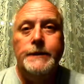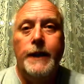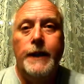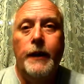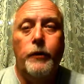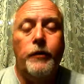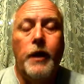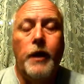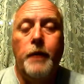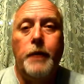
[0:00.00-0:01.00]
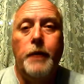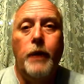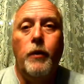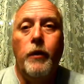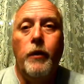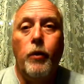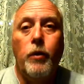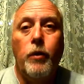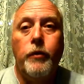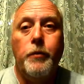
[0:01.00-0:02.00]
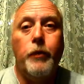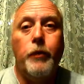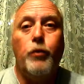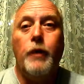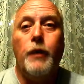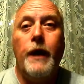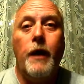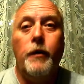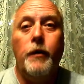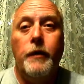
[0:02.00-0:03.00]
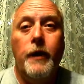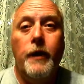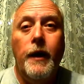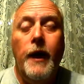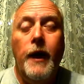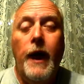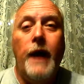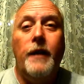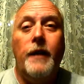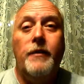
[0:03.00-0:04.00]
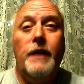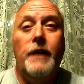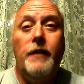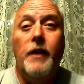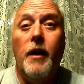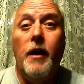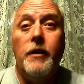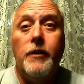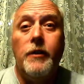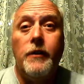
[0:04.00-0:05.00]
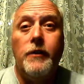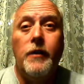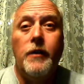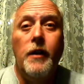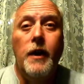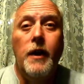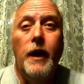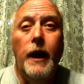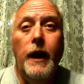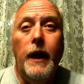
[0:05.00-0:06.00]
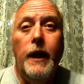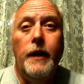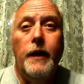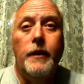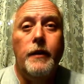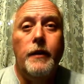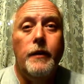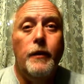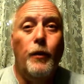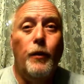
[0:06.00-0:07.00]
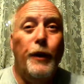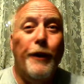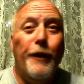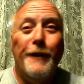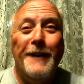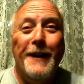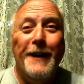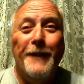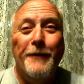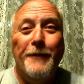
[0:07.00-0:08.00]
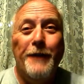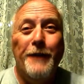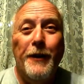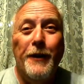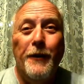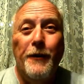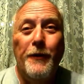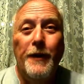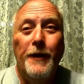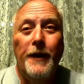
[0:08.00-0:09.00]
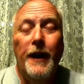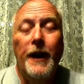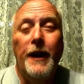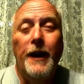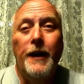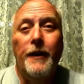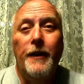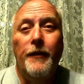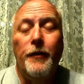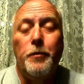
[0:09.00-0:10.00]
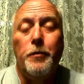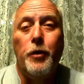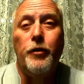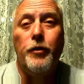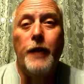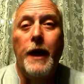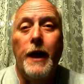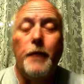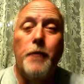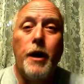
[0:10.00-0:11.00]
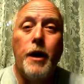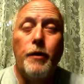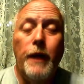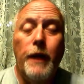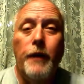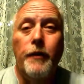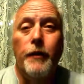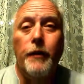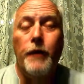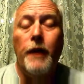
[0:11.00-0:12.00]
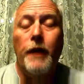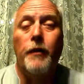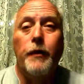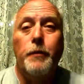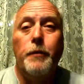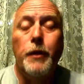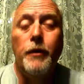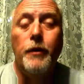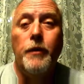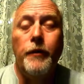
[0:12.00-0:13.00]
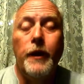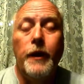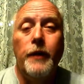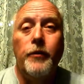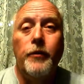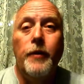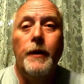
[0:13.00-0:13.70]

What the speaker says: and it was taught by one of the world's most renowned anesthesiologists, and we all attended the video, and this person had a moderator that ran all the computer things,